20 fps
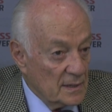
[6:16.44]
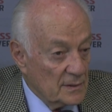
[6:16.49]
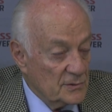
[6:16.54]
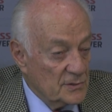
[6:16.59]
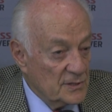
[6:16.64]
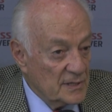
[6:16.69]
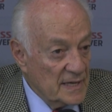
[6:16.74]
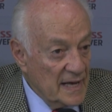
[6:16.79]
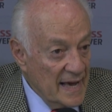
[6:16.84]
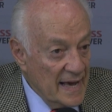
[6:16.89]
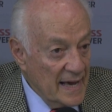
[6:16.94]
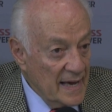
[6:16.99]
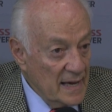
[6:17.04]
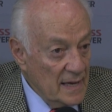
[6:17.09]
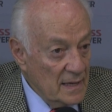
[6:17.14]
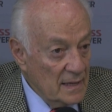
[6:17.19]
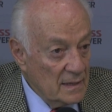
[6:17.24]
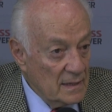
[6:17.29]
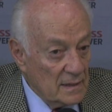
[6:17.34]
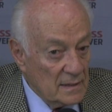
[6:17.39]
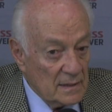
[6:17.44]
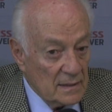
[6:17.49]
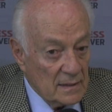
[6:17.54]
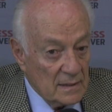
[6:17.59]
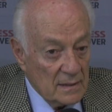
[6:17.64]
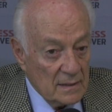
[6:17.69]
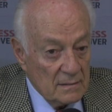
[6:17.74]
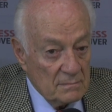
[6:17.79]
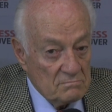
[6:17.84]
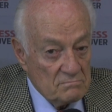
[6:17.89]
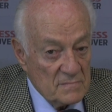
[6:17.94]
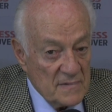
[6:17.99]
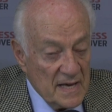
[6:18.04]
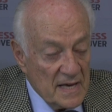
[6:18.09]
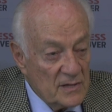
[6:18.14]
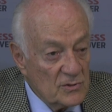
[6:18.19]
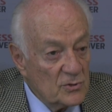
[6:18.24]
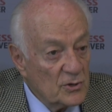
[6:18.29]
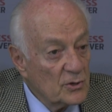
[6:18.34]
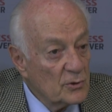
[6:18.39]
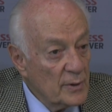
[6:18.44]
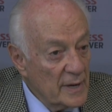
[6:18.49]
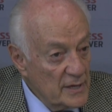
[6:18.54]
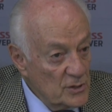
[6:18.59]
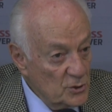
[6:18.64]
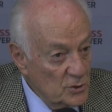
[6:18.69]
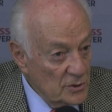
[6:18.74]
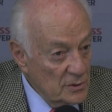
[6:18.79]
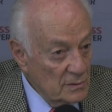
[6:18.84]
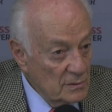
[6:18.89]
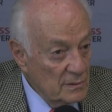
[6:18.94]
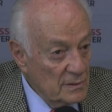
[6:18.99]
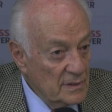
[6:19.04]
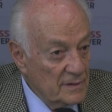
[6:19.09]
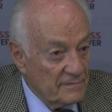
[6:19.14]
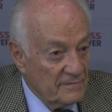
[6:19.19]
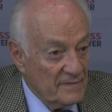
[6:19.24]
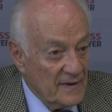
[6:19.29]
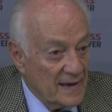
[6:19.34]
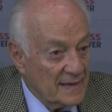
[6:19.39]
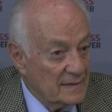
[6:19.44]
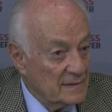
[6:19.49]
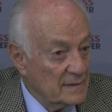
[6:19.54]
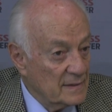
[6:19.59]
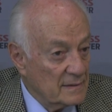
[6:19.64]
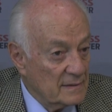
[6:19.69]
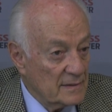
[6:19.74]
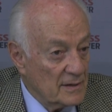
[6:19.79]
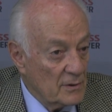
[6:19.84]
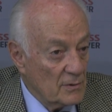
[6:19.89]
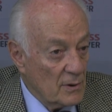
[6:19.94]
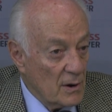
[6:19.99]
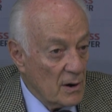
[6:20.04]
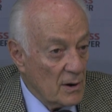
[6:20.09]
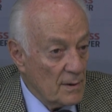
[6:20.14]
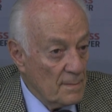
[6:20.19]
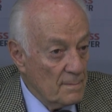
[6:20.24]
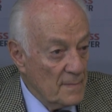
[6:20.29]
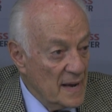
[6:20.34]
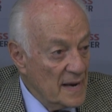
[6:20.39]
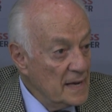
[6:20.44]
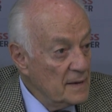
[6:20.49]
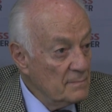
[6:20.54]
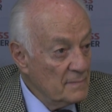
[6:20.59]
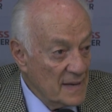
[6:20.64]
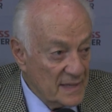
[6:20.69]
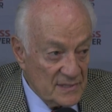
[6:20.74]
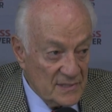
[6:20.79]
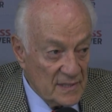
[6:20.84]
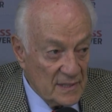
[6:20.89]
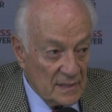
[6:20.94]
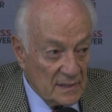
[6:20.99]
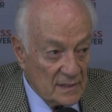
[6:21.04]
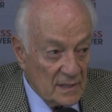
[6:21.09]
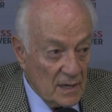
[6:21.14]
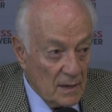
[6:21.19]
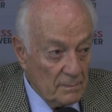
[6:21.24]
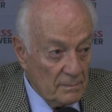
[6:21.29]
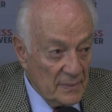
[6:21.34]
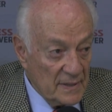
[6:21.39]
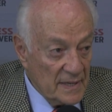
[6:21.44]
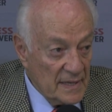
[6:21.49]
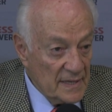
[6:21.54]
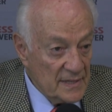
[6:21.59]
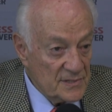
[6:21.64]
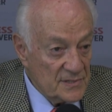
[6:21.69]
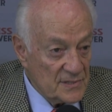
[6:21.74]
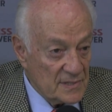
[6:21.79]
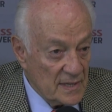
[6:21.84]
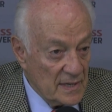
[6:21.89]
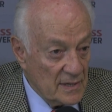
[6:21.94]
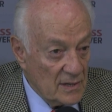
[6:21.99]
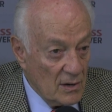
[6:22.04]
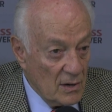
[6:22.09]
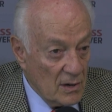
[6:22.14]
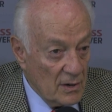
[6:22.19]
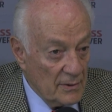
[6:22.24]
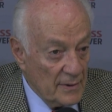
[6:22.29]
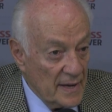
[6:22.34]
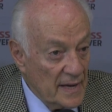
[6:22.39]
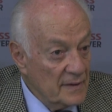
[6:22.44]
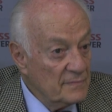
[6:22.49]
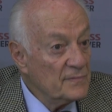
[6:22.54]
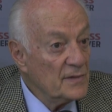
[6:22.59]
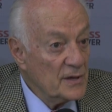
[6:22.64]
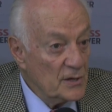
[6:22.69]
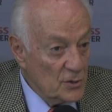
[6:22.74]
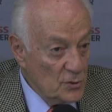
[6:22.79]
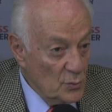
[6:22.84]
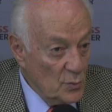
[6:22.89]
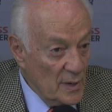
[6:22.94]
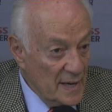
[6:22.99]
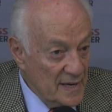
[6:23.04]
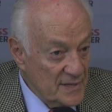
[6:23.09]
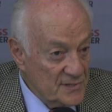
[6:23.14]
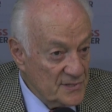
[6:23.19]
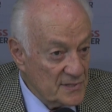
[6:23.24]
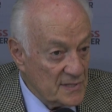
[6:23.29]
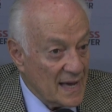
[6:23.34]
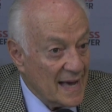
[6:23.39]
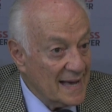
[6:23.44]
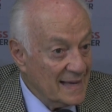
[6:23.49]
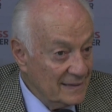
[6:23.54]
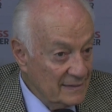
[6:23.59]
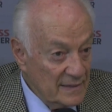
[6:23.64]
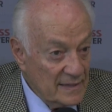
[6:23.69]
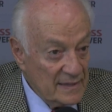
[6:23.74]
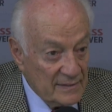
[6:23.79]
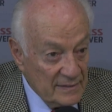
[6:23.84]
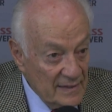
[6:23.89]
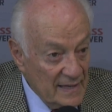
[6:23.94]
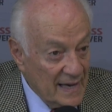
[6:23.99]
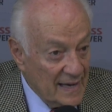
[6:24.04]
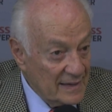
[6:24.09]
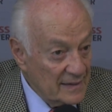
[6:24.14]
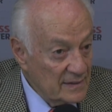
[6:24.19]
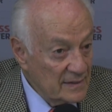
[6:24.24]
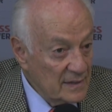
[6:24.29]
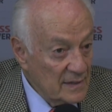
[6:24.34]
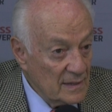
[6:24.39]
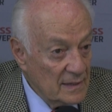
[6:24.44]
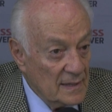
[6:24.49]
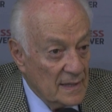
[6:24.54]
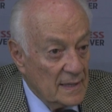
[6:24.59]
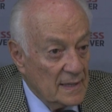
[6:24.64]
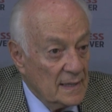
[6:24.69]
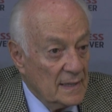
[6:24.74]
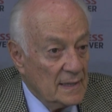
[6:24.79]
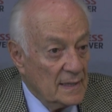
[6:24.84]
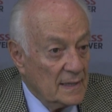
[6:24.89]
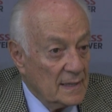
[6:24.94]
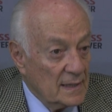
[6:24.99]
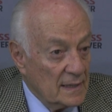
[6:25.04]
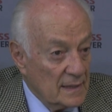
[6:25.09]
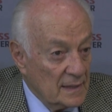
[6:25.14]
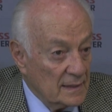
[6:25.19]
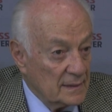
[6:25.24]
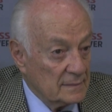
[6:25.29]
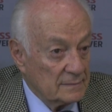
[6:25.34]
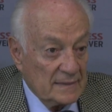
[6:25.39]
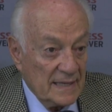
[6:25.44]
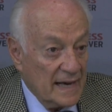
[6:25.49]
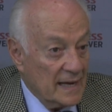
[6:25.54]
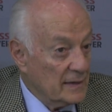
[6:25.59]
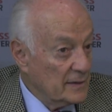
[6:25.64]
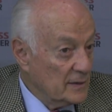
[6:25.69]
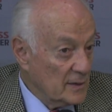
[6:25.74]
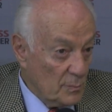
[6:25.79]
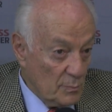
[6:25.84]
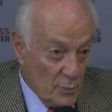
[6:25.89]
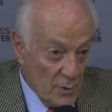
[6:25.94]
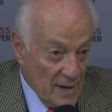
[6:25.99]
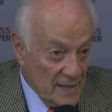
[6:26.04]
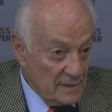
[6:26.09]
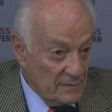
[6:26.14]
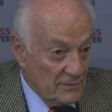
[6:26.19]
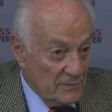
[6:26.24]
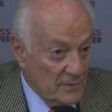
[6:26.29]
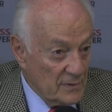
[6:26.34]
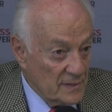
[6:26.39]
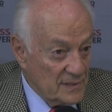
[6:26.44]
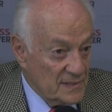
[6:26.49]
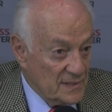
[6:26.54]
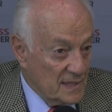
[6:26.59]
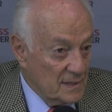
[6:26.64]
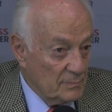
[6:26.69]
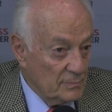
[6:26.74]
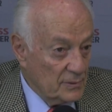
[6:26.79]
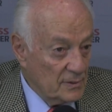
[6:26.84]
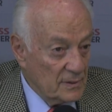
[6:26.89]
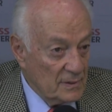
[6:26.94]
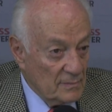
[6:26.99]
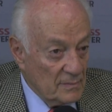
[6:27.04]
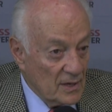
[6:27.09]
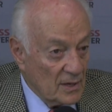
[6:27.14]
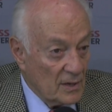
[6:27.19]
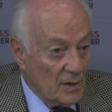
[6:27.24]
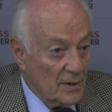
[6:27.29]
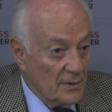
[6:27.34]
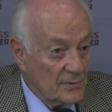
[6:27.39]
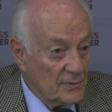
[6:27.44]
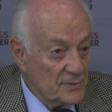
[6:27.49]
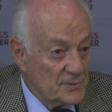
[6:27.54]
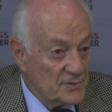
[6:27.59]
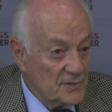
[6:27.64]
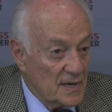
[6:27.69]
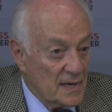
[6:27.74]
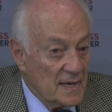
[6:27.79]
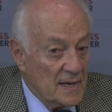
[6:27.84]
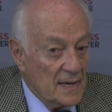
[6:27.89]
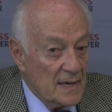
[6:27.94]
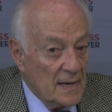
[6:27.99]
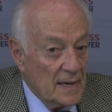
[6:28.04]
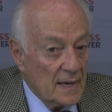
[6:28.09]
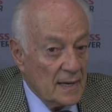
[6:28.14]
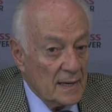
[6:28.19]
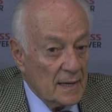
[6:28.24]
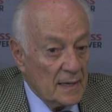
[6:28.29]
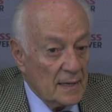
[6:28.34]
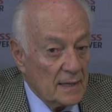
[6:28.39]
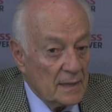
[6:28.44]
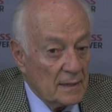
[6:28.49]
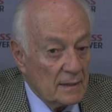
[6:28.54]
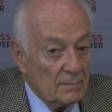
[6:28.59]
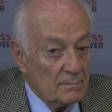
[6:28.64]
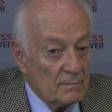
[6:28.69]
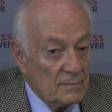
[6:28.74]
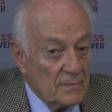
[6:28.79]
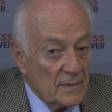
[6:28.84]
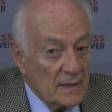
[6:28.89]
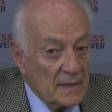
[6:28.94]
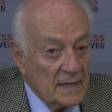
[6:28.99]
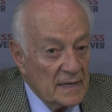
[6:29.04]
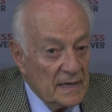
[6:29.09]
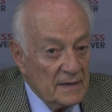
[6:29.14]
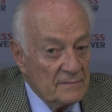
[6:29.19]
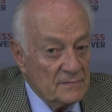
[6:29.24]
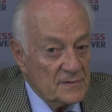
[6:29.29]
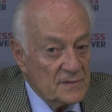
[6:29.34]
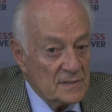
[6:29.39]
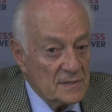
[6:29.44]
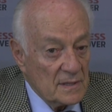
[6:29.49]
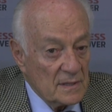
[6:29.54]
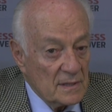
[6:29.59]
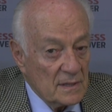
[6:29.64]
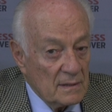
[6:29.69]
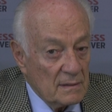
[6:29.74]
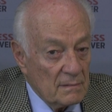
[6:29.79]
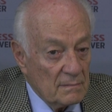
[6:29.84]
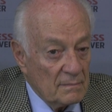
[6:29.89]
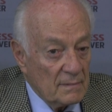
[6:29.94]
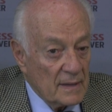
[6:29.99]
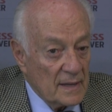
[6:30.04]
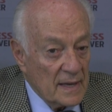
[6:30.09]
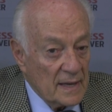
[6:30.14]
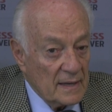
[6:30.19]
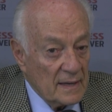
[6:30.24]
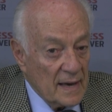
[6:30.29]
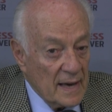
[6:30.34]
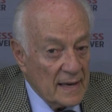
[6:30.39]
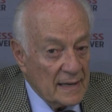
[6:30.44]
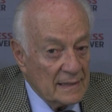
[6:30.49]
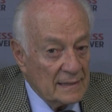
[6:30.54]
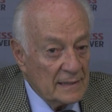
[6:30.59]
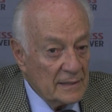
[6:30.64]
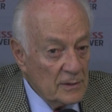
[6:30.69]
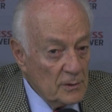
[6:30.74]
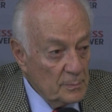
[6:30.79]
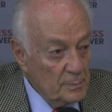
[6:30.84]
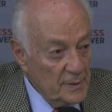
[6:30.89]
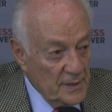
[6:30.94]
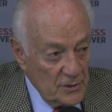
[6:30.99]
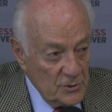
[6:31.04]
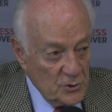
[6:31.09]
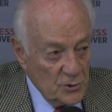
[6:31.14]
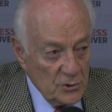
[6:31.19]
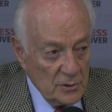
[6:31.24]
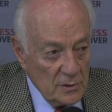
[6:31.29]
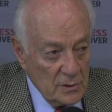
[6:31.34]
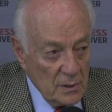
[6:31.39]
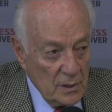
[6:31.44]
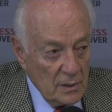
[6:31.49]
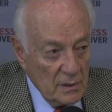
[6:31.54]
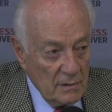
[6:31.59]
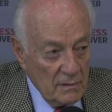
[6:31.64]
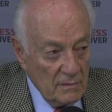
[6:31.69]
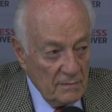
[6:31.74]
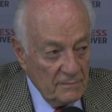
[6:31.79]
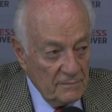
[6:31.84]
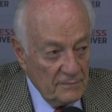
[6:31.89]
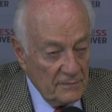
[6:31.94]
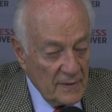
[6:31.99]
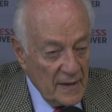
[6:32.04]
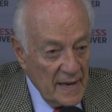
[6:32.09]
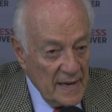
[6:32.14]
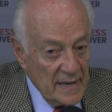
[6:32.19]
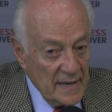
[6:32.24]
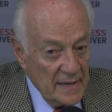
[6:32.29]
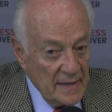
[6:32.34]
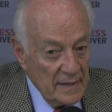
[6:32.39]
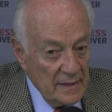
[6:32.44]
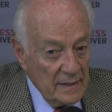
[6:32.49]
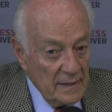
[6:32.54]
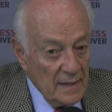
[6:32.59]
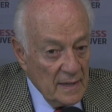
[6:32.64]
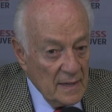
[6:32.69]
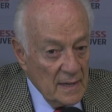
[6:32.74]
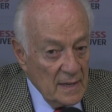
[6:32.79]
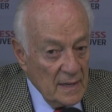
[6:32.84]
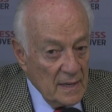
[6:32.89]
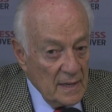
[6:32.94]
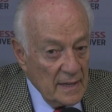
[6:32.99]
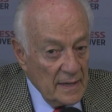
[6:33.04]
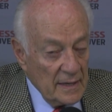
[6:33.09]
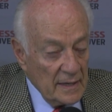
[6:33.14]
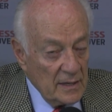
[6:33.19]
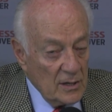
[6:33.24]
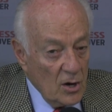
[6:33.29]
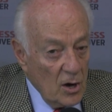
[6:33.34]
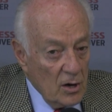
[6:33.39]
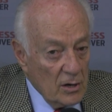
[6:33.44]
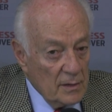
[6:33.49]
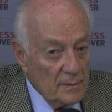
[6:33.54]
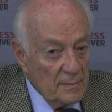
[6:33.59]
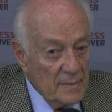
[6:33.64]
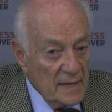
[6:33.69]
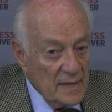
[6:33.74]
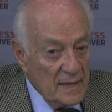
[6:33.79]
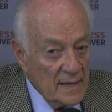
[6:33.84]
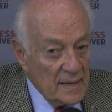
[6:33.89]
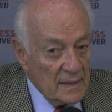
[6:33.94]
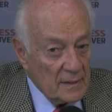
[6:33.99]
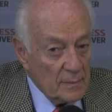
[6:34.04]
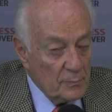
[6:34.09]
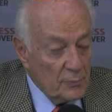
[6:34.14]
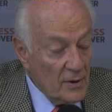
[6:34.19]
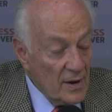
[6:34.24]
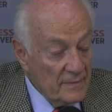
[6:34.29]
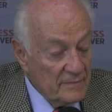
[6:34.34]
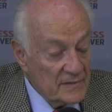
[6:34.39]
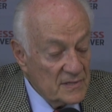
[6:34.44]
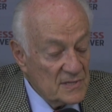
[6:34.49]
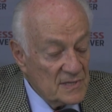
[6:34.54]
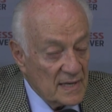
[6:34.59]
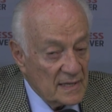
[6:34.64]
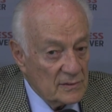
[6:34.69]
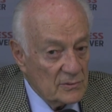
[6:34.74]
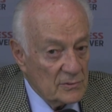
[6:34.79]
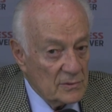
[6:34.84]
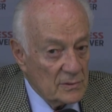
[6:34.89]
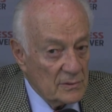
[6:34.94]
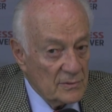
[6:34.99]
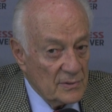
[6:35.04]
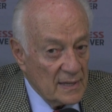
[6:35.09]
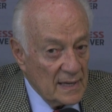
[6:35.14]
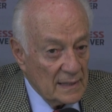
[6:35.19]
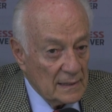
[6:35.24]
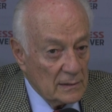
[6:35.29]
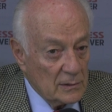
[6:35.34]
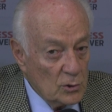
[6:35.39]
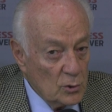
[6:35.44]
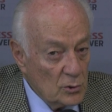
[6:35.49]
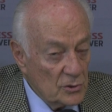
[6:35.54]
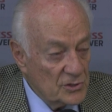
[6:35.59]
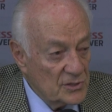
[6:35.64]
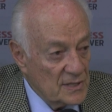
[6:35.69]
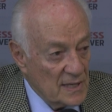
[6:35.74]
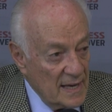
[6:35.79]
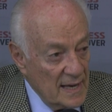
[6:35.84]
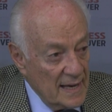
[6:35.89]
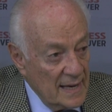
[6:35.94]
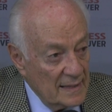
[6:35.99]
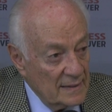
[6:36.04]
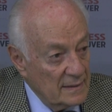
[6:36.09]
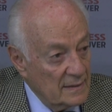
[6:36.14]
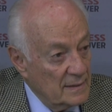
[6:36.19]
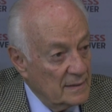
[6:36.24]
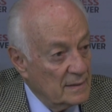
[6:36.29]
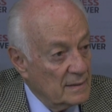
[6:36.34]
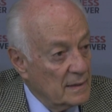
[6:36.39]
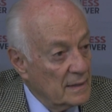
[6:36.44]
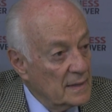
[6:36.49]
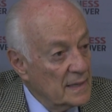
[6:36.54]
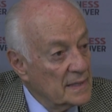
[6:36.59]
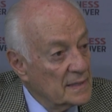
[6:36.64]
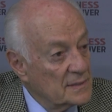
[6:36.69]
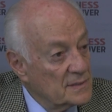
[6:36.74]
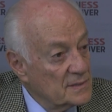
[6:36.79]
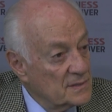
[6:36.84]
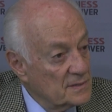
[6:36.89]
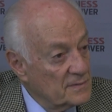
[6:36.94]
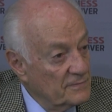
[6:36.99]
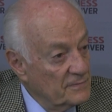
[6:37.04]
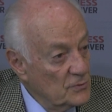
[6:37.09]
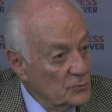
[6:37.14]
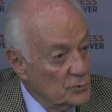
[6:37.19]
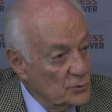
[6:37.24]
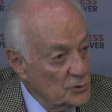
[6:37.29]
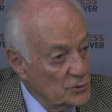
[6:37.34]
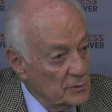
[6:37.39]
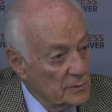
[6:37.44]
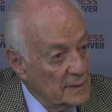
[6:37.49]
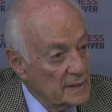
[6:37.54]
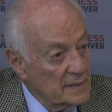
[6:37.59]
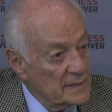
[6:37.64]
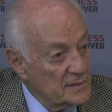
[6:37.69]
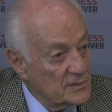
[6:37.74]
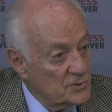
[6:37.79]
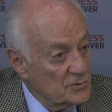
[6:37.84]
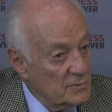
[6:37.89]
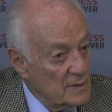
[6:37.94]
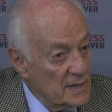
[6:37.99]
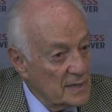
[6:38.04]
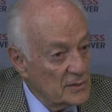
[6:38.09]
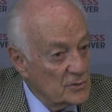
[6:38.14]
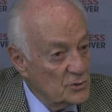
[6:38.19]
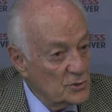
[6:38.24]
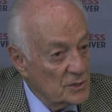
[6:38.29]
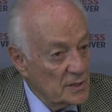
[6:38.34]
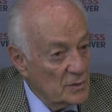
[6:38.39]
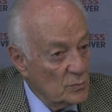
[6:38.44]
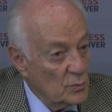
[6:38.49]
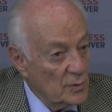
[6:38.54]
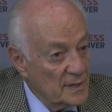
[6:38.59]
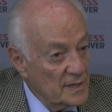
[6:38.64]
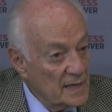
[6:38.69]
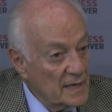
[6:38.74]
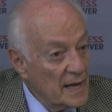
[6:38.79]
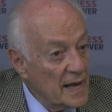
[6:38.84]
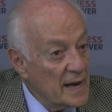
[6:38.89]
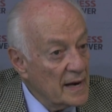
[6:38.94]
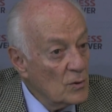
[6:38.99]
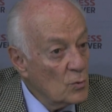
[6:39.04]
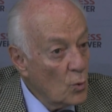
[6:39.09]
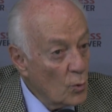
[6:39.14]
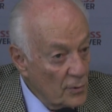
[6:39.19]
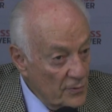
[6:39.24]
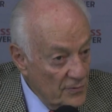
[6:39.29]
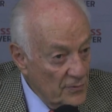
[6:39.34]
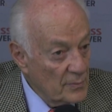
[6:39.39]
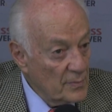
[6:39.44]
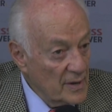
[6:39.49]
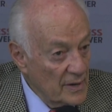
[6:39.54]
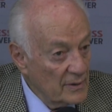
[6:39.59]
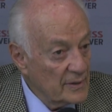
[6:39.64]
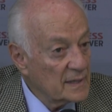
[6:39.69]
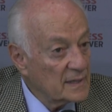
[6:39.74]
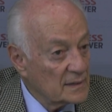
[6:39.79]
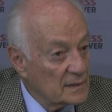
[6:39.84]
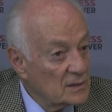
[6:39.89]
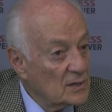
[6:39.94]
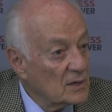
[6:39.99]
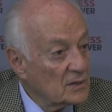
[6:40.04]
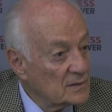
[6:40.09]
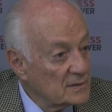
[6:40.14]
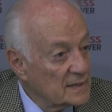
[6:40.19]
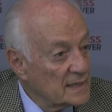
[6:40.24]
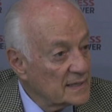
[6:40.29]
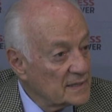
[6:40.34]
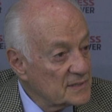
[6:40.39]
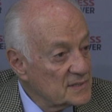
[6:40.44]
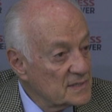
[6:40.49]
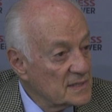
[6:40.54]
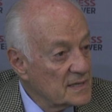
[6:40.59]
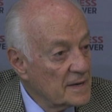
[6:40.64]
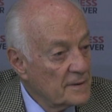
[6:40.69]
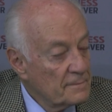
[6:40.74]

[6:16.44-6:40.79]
Today, the integration, the fact that there are many Mexican companies that are in the U.S. and in Canada, Canada Bread, for example, among others, gives a clear picture of an economy and a private sector that looks at its future and its strategy within a North American context,